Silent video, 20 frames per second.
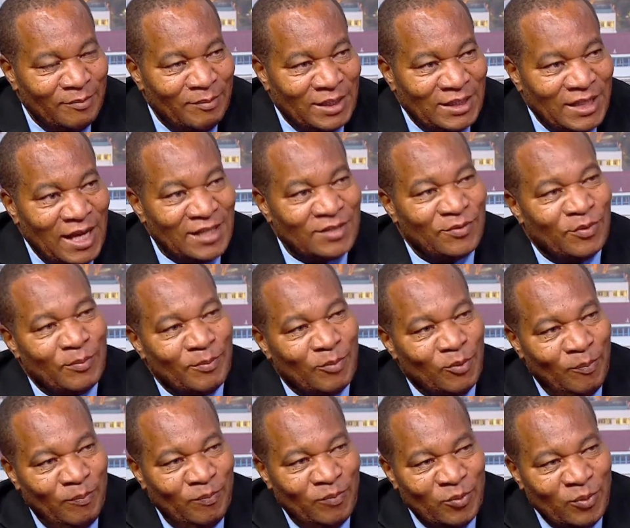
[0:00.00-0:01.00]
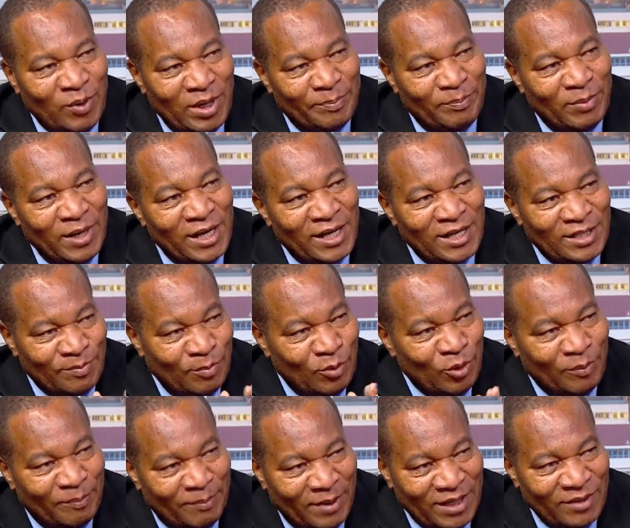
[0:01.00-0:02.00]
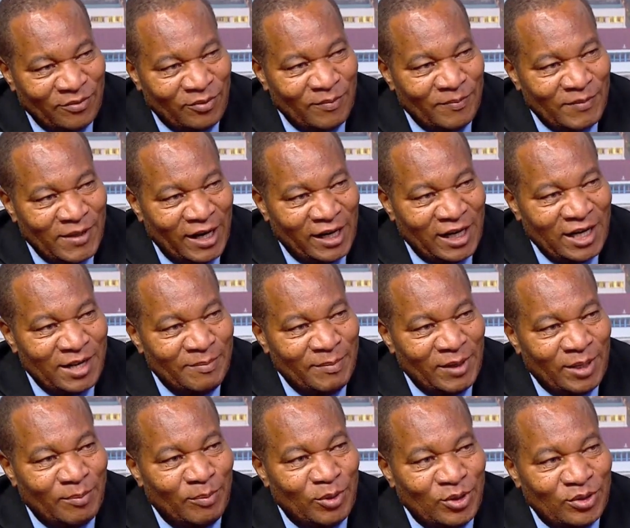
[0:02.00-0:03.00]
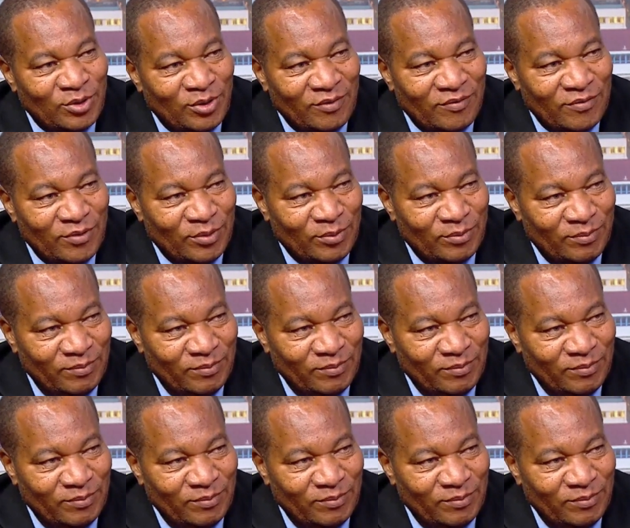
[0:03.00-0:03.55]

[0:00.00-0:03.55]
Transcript: But as from we are playing a small part from the academic point of view.